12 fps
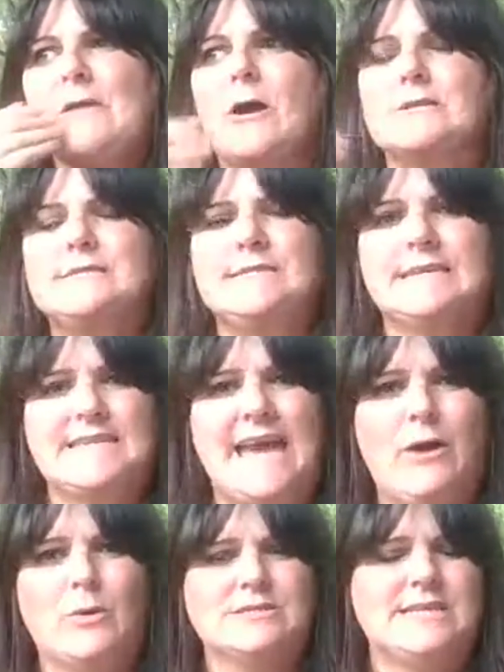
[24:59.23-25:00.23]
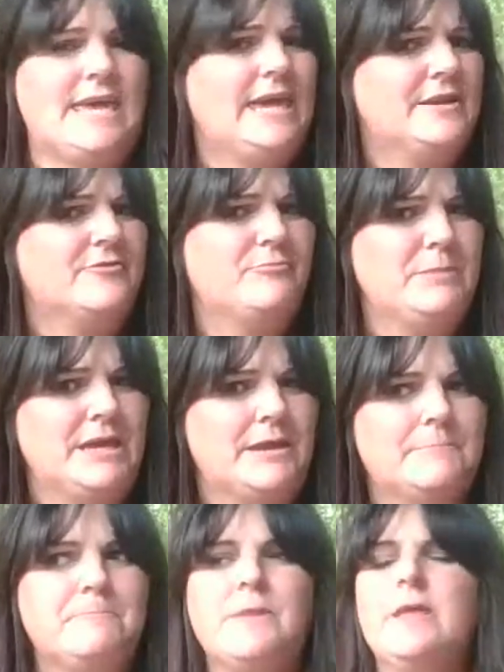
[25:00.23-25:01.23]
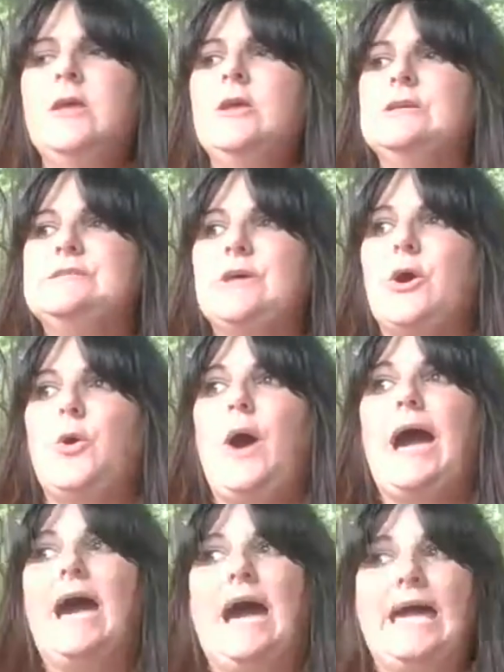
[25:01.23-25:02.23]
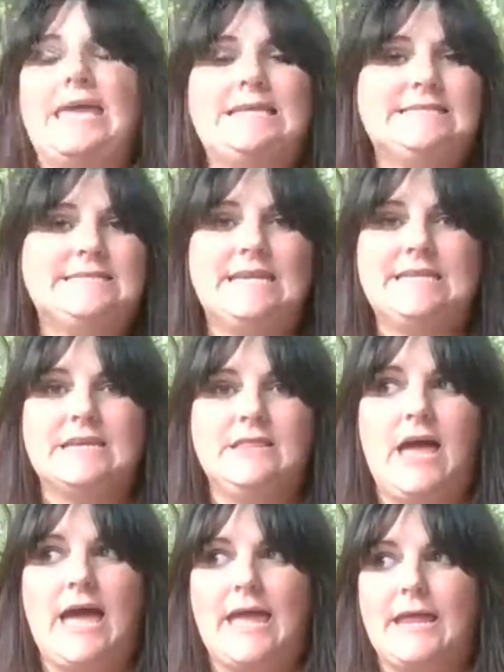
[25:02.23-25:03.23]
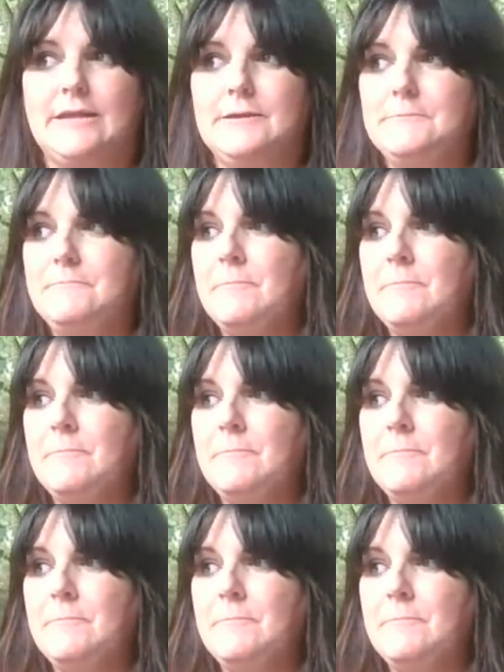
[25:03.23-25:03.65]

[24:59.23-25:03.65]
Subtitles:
are 6 hours ahead of me. So I can send a Glide